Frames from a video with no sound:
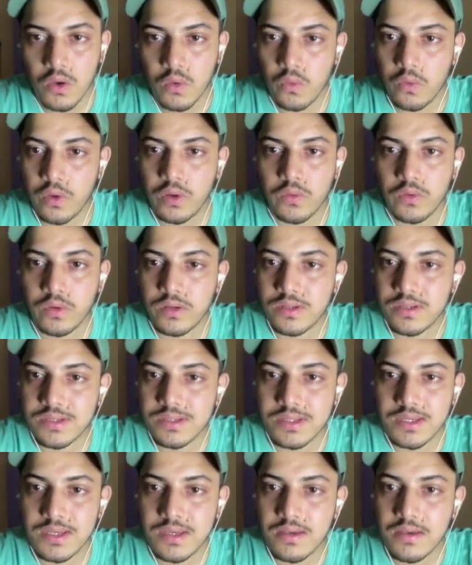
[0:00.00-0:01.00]
we could
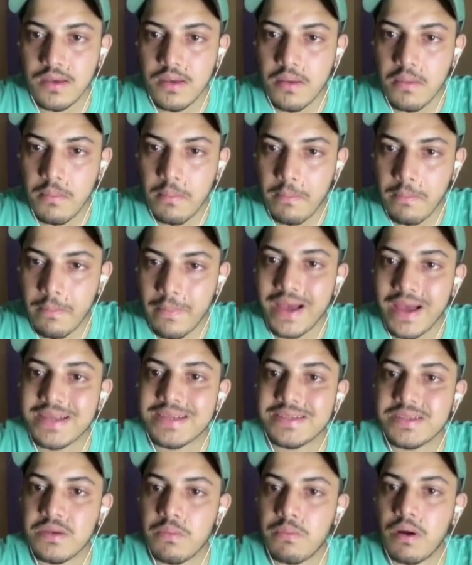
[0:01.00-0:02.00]
see
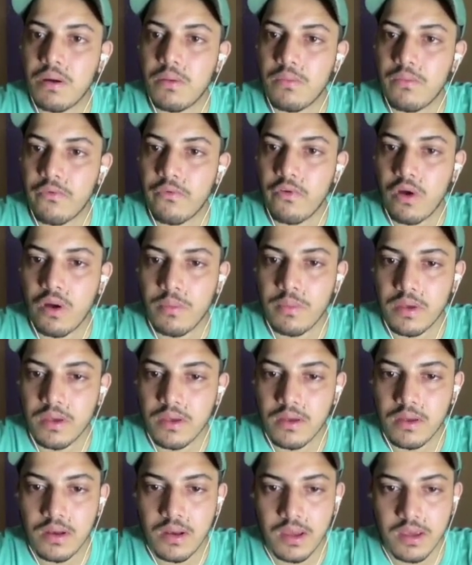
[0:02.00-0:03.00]
massive pump from
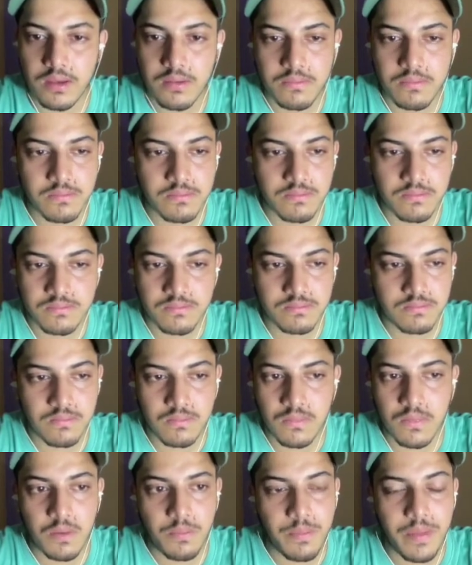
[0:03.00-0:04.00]
here, like
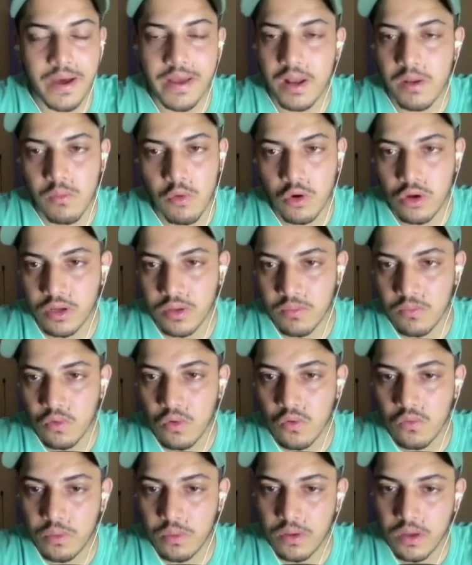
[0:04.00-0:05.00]
a parabolic
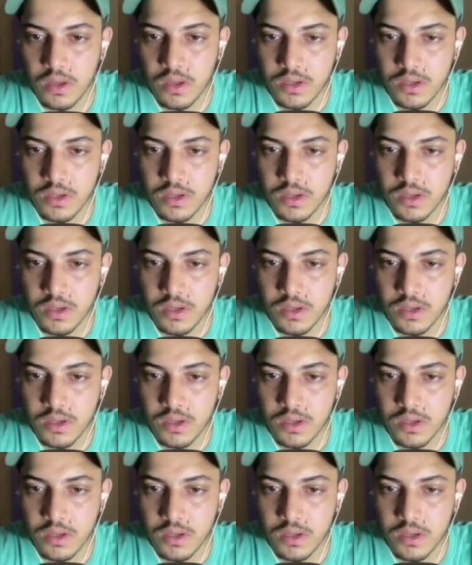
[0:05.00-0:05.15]
move.